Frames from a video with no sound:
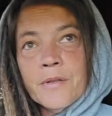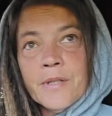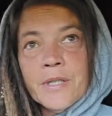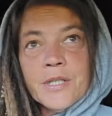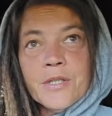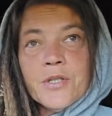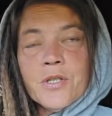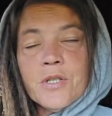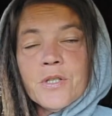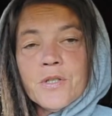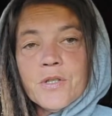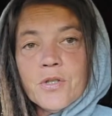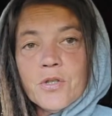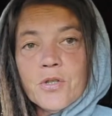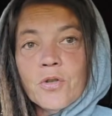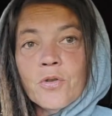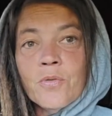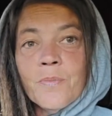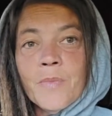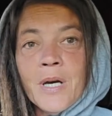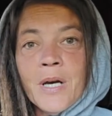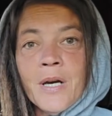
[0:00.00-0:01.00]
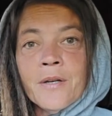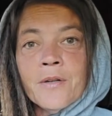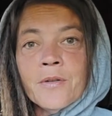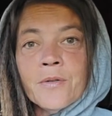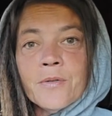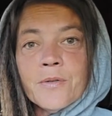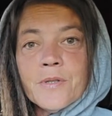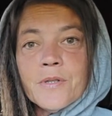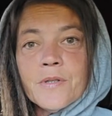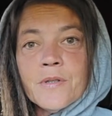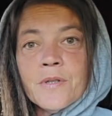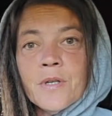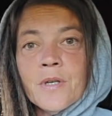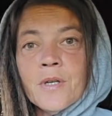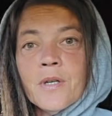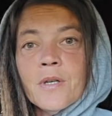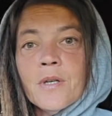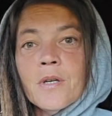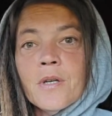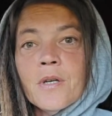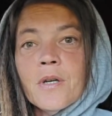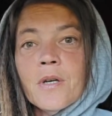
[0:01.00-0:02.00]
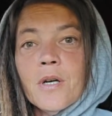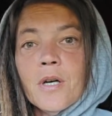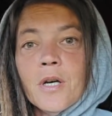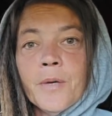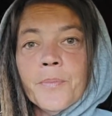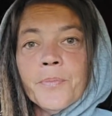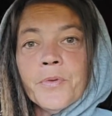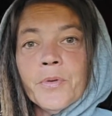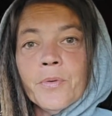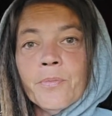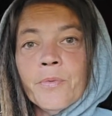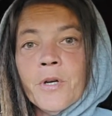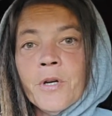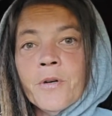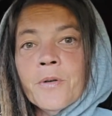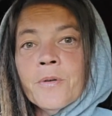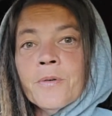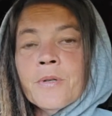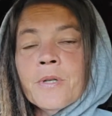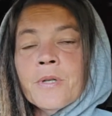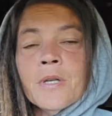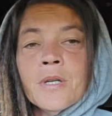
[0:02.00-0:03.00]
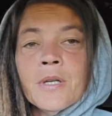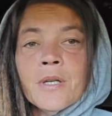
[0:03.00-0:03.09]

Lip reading: just 2 miles up the road.